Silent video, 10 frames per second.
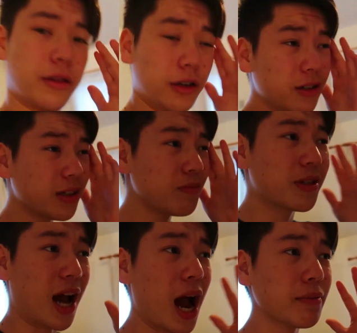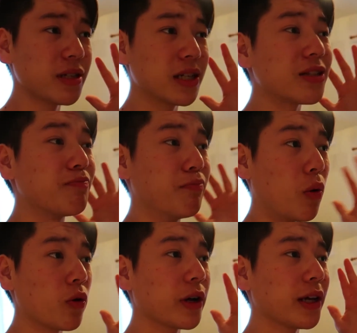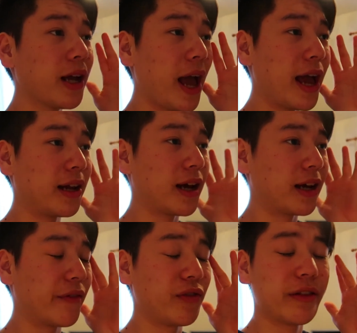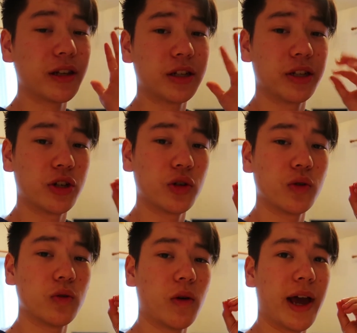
There's some times it gets boring and I have nothing to do